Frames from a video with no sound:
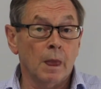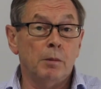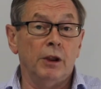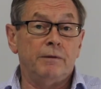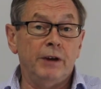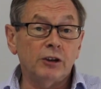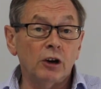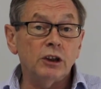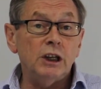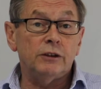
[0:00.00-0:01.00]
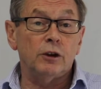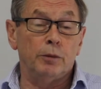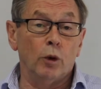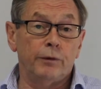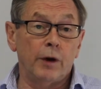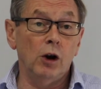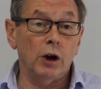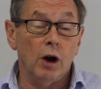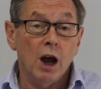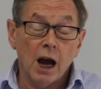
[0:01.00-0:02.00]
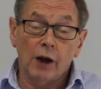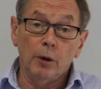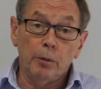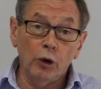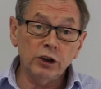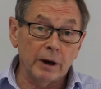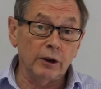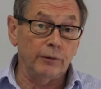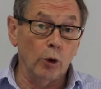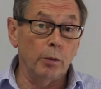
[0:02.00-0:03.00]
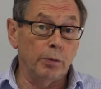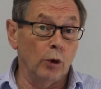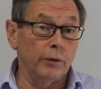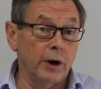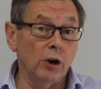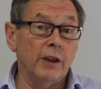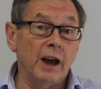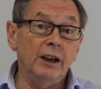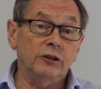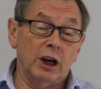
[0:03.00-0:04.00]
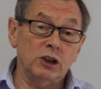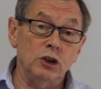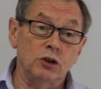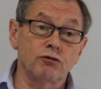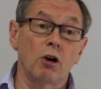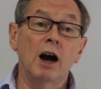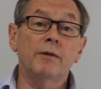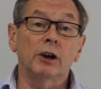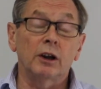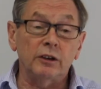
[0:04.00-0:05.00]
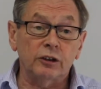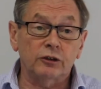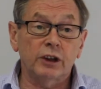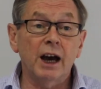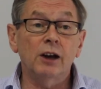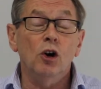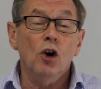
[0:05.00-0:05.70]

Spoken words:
But they fit underneath the portfolio. And the point about the portfolio there is to actually drive and understand